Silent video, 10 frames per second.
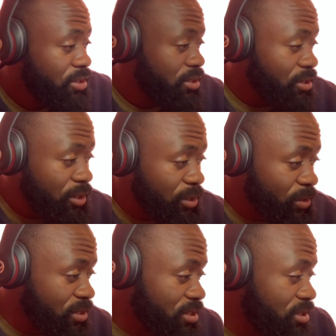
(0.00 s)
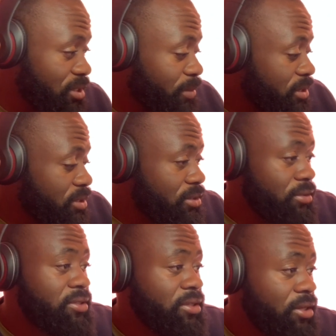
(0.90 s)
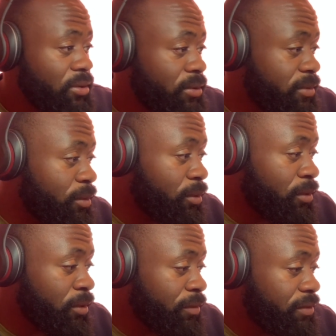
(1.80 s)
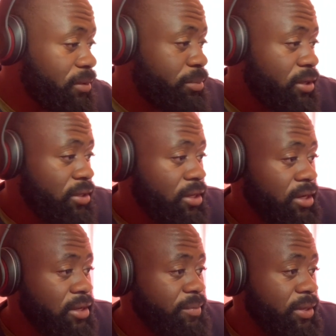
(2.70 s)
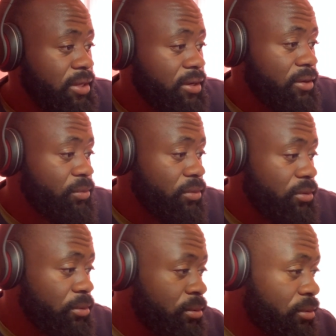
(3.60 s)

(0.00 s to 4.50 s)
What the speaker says: Because I see some articles here on Fair Play that I can play around with you.